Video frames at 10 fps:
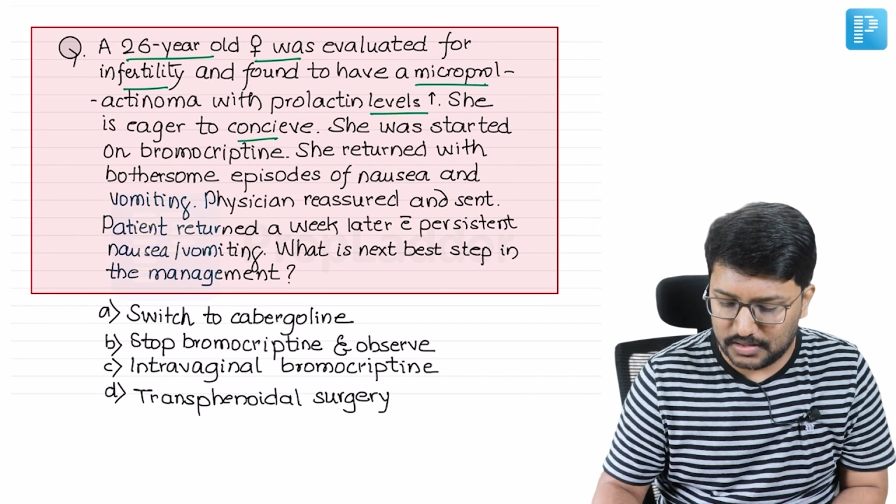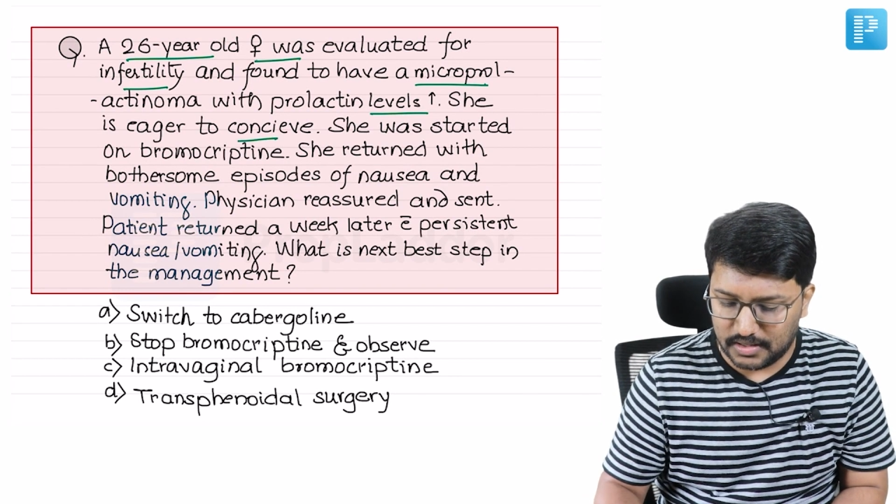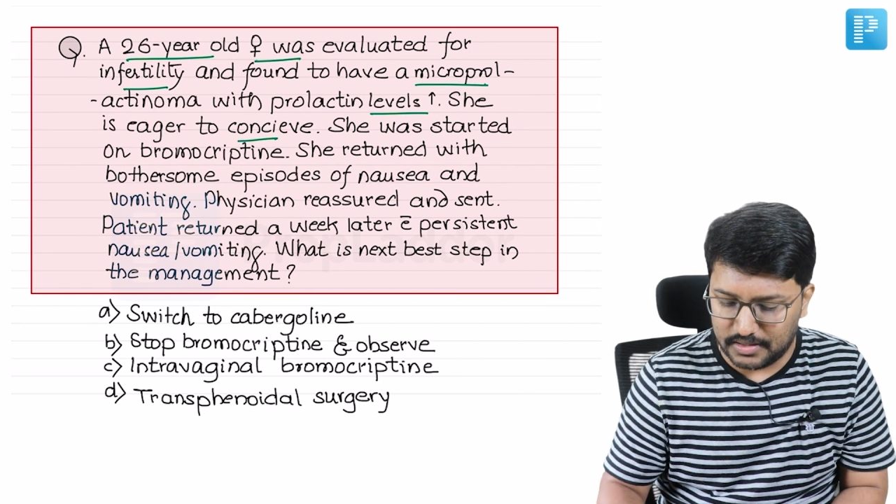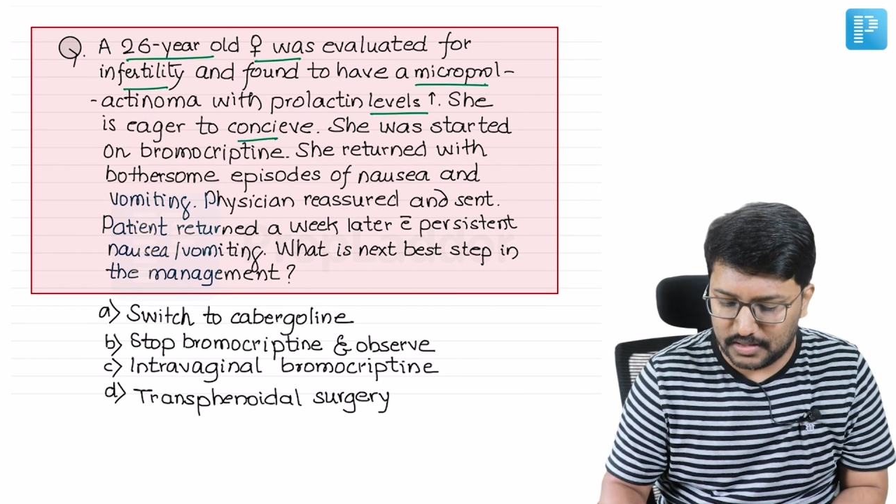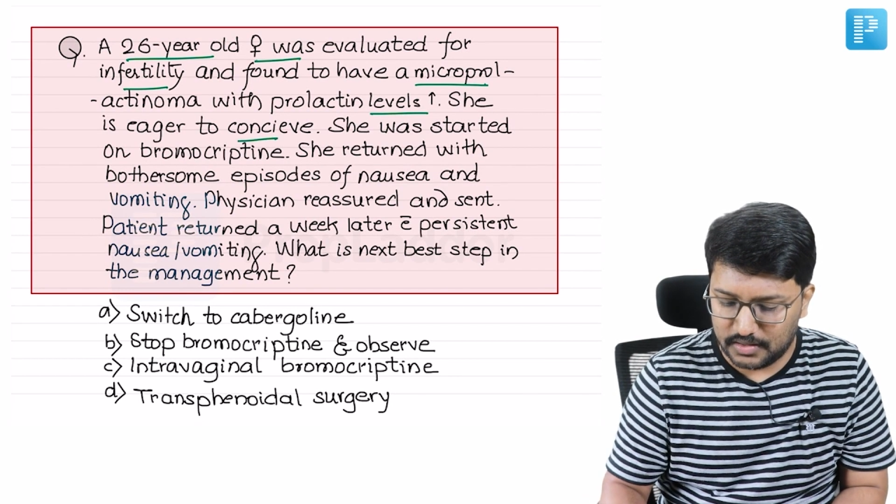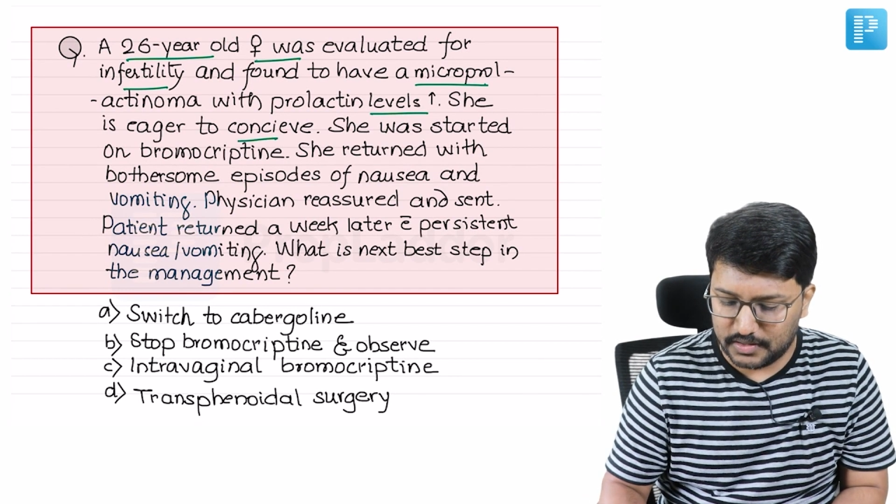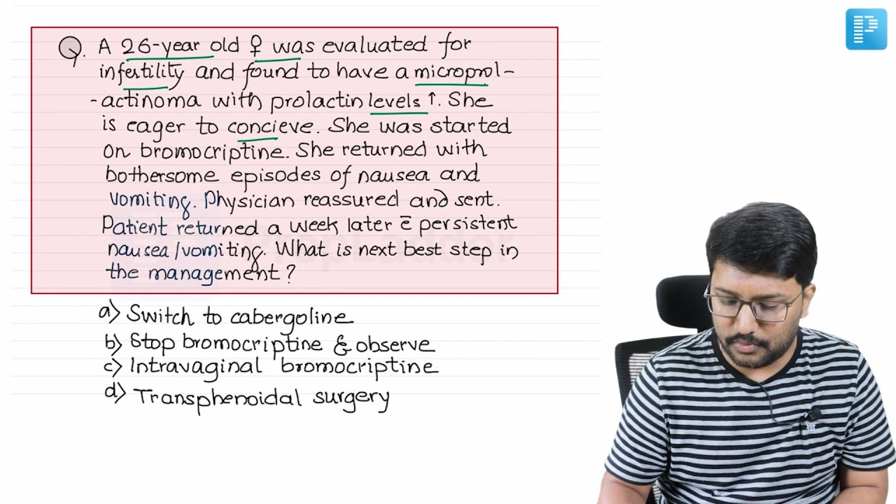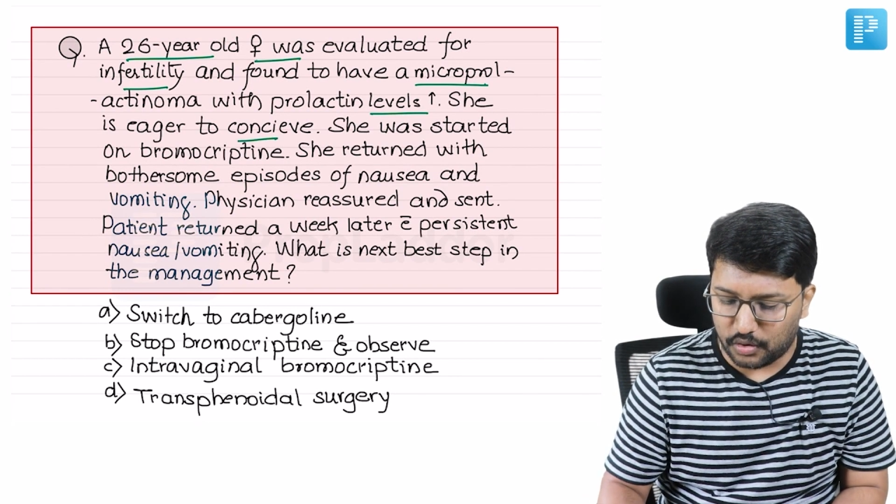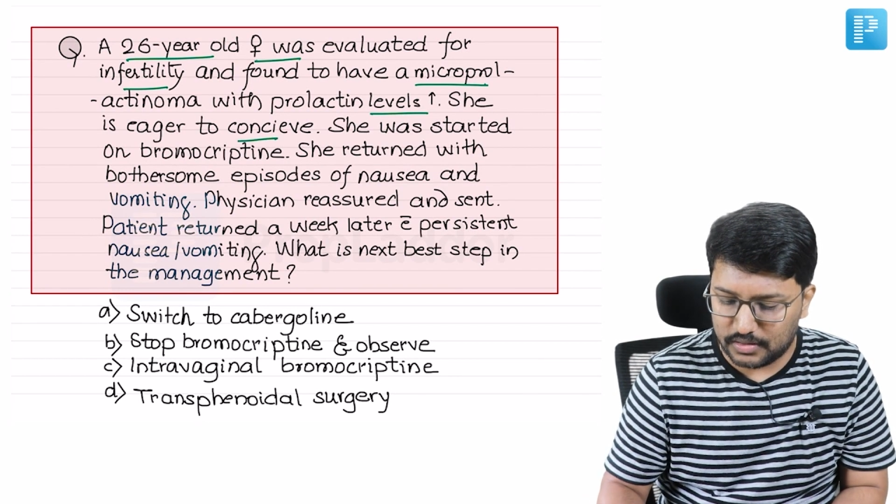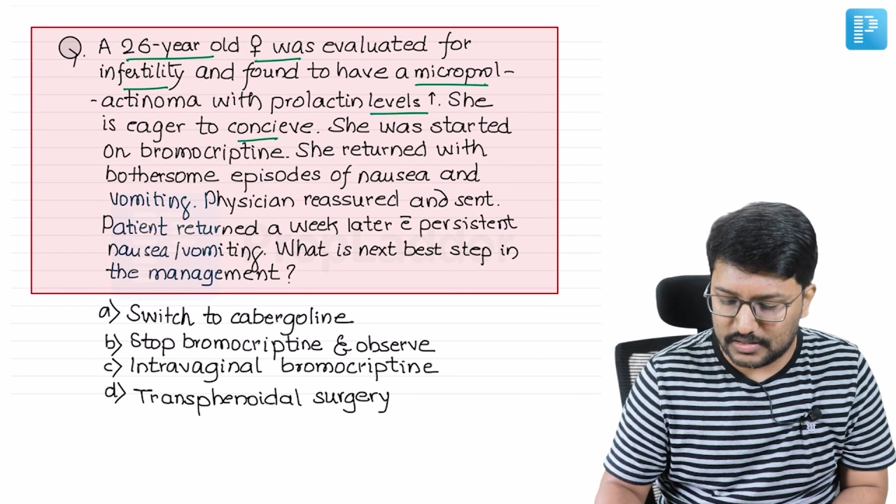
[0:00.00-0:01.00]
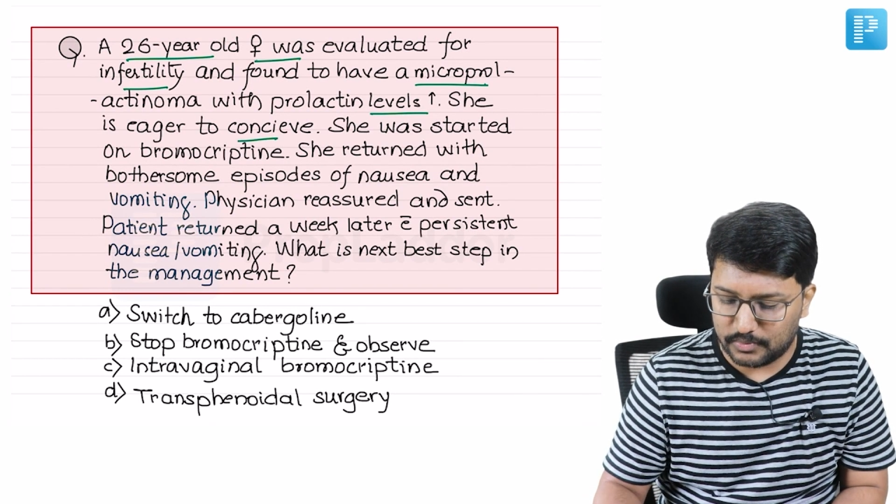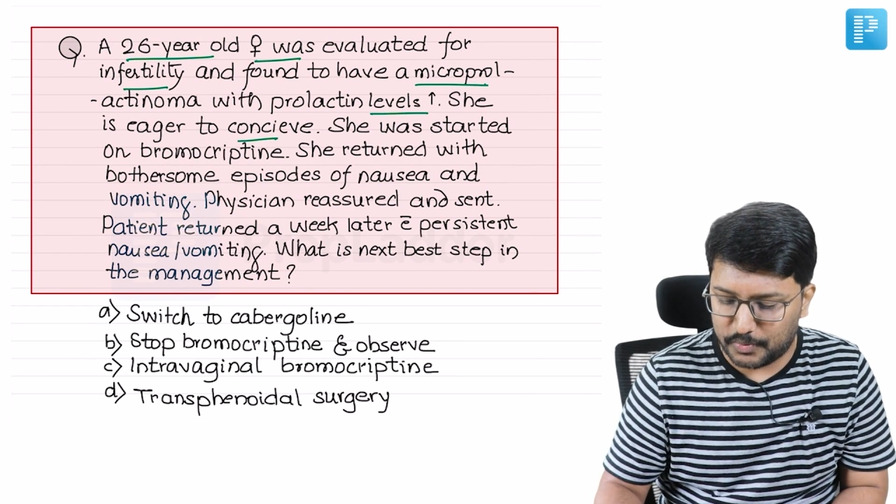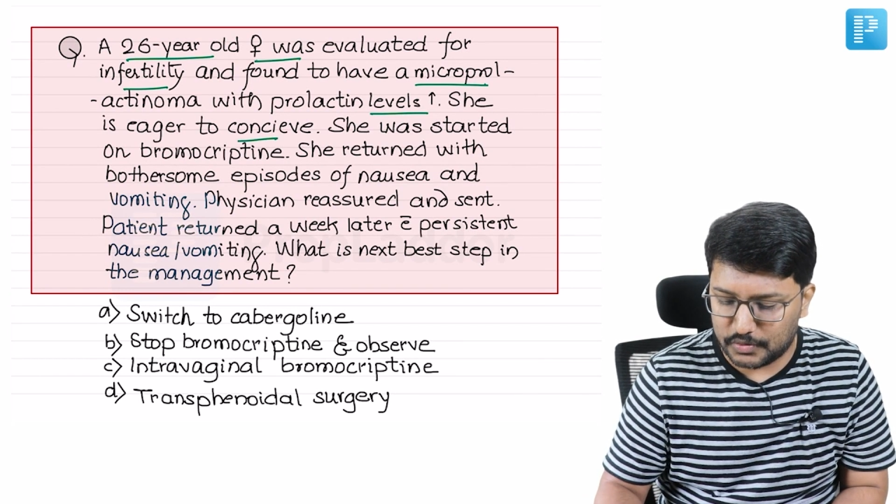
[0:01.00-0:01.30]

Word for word: She returned with bothersome